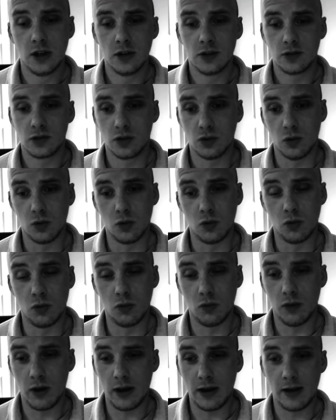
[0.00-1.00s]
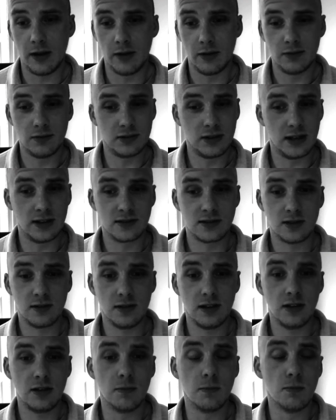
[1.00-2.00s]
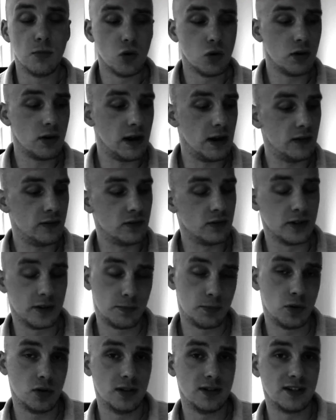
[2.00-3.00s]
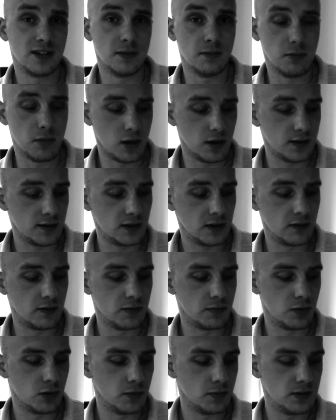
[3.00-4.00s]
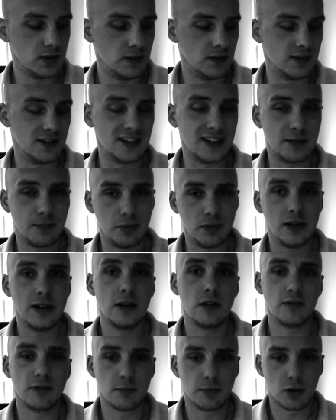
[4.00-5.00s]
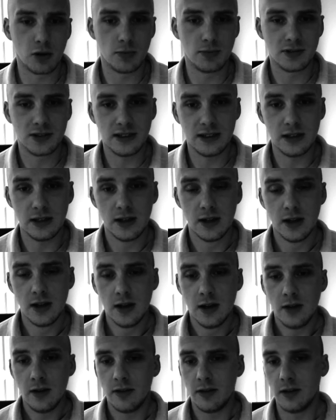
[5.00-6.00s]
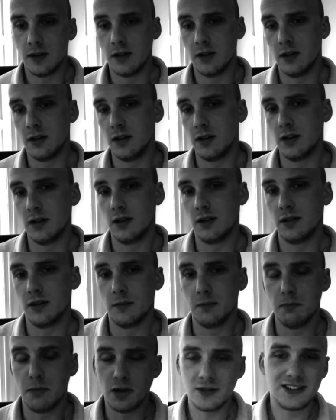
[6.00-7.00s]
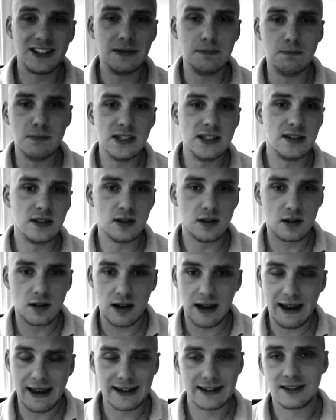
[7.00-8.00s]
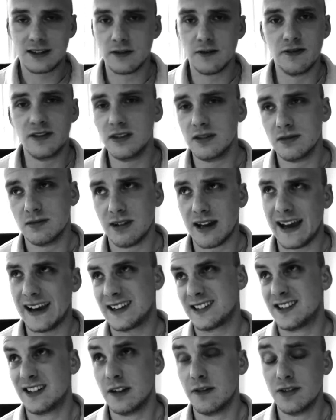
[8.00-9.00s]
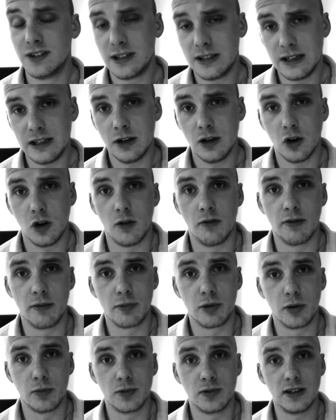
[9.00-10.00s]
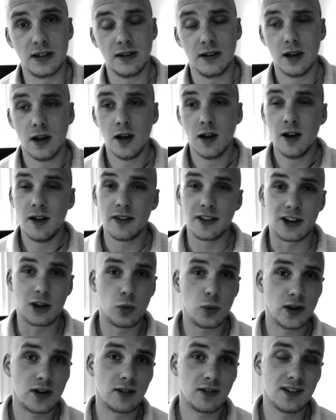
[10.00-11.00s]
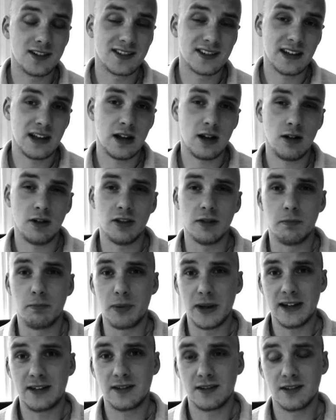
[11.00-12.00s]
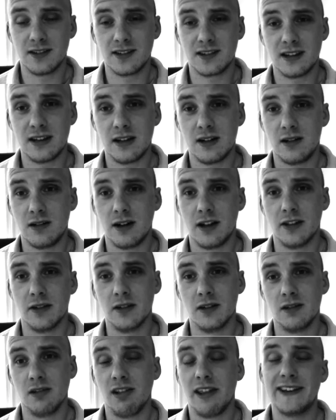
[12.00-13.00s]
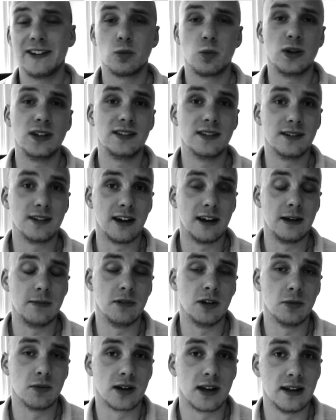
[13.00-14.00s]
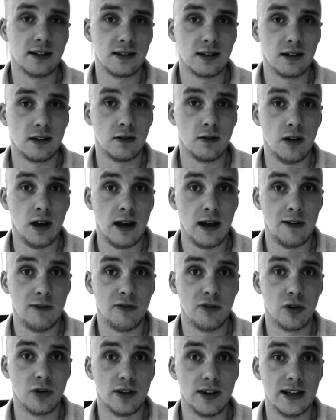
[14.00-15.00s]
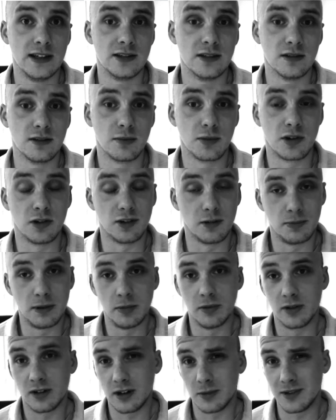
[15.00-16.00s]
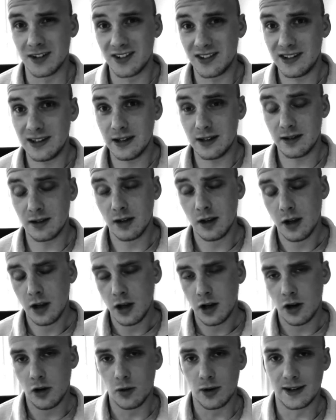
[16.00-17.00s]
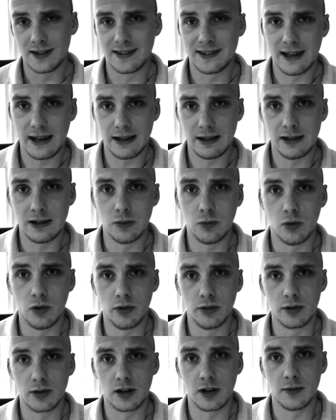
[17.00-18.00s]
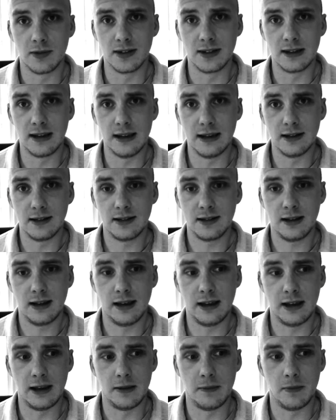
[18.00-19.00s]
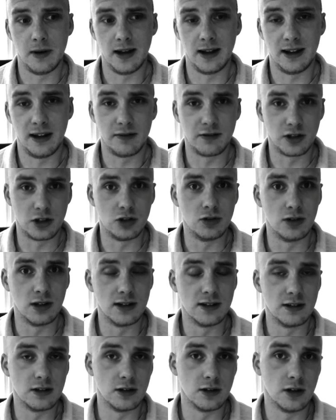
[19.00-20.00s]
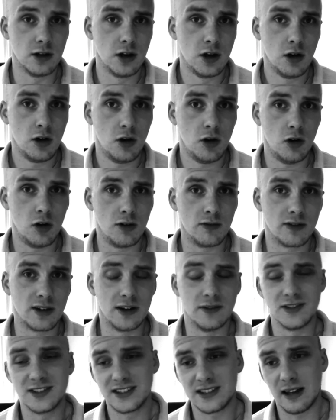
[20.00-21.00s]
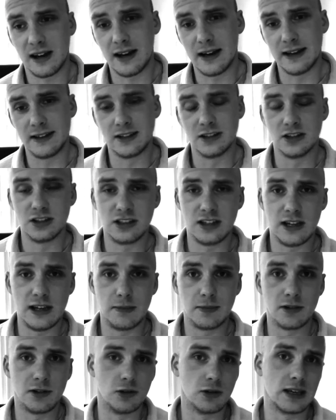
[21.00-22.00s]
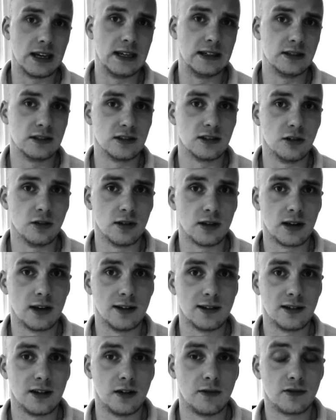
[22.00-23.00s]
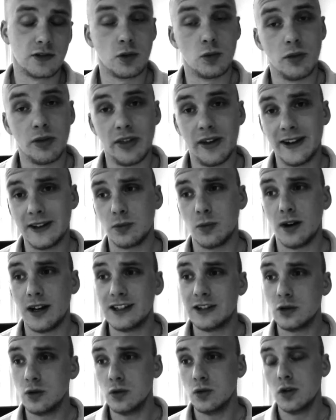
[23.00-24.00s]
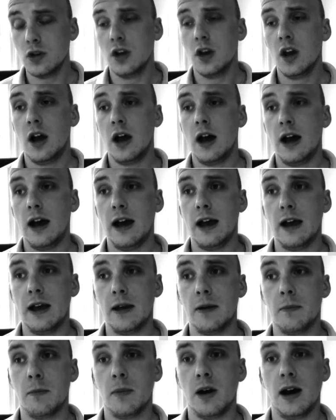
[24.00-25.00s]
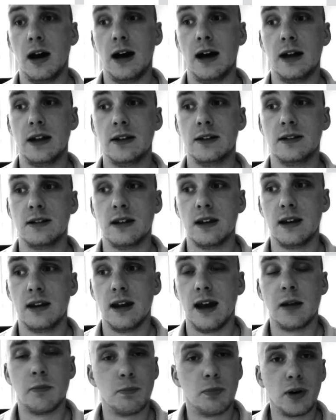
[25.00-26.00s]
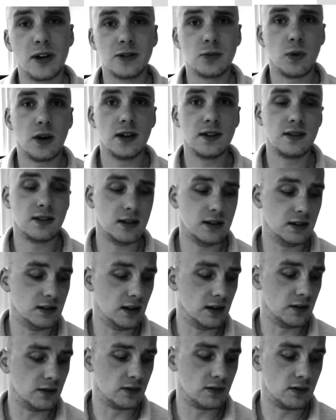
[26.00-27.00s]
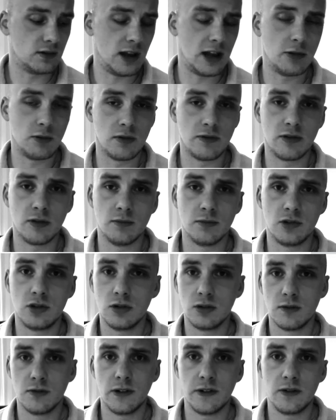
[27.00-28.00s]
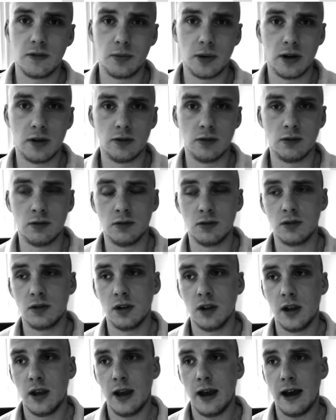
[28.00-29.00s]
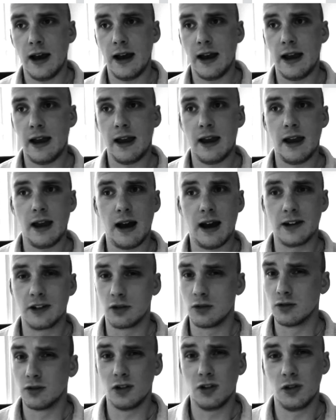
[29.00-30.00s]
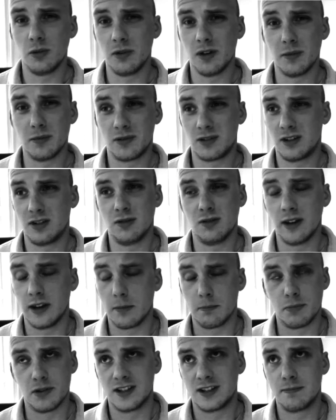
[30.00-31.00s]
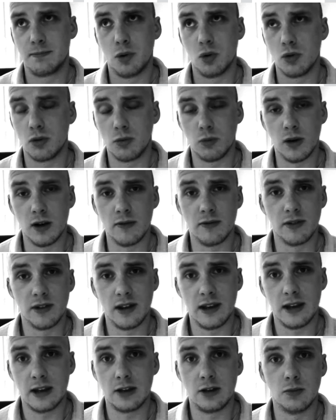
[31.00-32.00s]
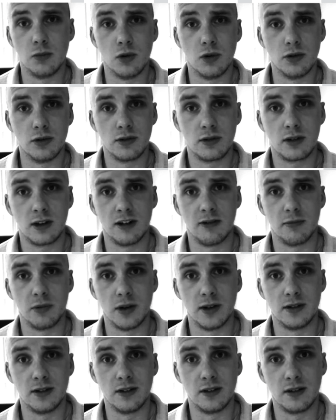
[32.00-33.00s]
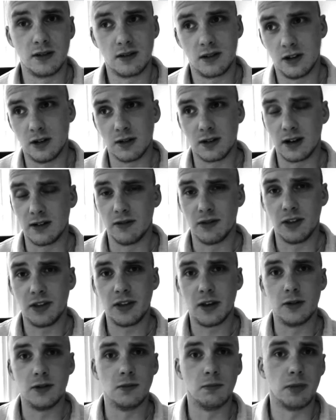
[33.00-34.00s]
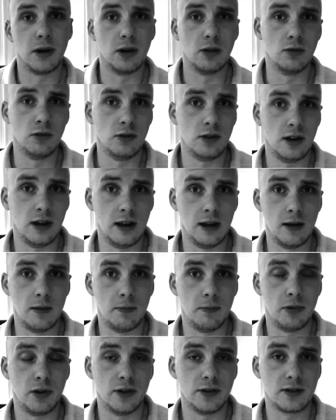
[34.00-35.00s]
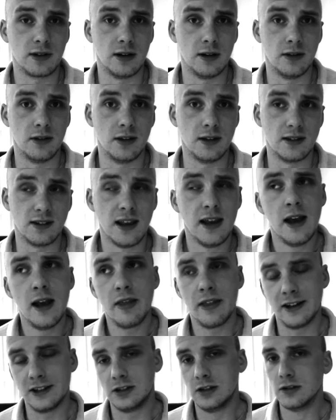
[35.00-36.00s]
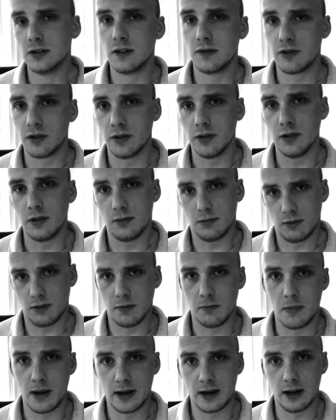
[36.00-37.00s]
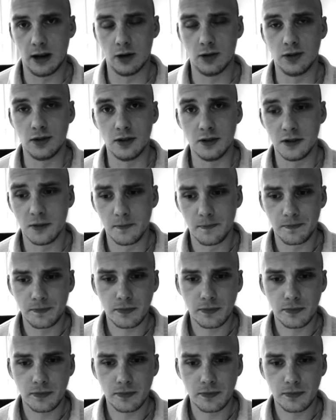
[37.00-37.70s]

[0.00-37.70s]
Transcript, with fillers: So uh, yeah, certainly the more effort that's put into the marketing of the property, the display of the property, the, the multimedia active activity of the property, the quicker the sale, the better the sale, and the less wasted time that we're getting uh, for the agents because the people that are coming to see it know exactly what they're coming to get um, and have a good idea of kind of size and shapes and locations and all that kind of stuff. So that's what I do. Um, and uh, and price wise, it, it's anywhere from two hundred fifty pounds. Uh, and it goes all the way up to like bespoke, whatever the heck you want kind of prices, you know, kind of thousand pound uh, plus kind of things. That's usually for the, the mega houses.